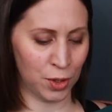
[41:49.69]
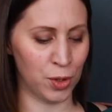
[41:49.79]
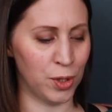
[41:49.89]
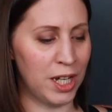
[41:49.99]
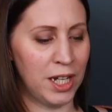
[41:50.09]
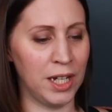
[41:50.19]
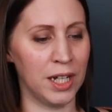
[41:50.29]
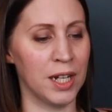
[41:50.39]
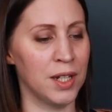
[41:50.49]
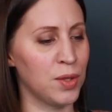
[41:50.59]
Should I
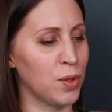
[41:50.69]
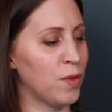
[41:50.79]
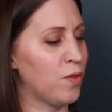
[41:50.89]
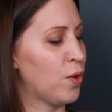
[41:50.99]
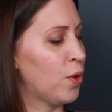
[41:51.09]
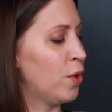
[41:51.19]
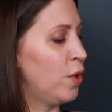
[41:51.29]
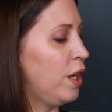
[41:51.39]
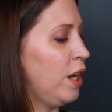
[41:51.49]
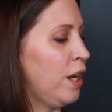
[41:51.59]
cast on for